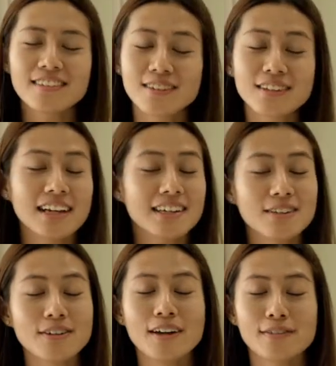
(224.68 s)
so
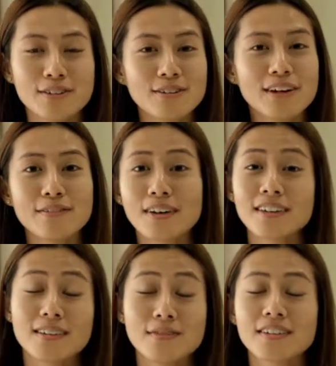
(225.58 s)
lucky to have you and
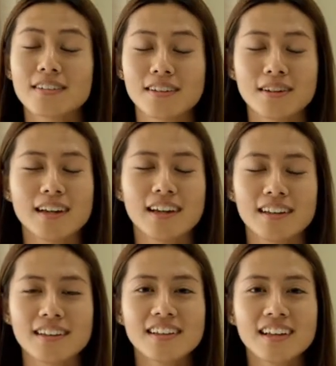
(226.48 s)
vice versa.
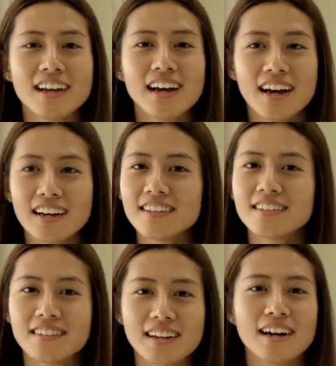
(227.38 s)
And
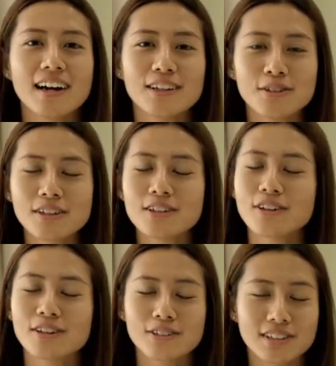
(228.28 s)
Hans, yeah, I know that
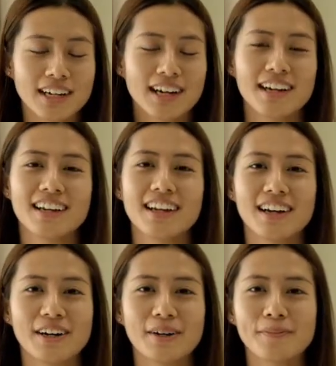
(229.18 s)
you're a good guy.
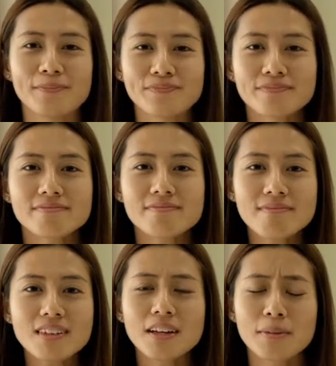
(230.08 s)

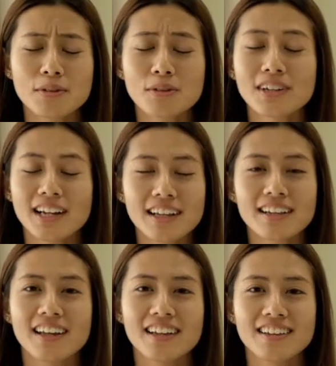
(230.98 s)
I'm so
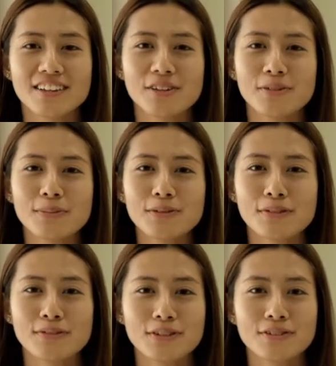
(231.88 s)
glad that, you know,
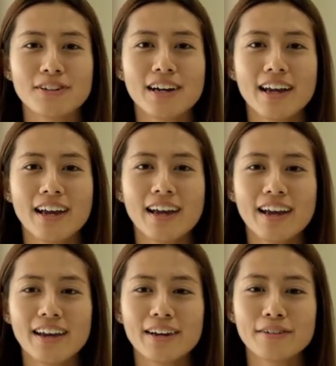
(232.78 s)
both of you
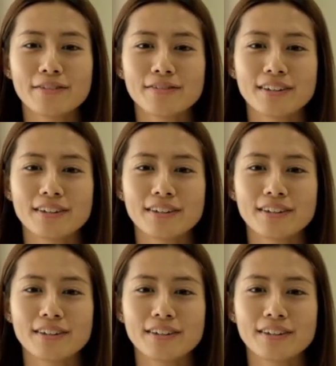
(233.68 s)
have,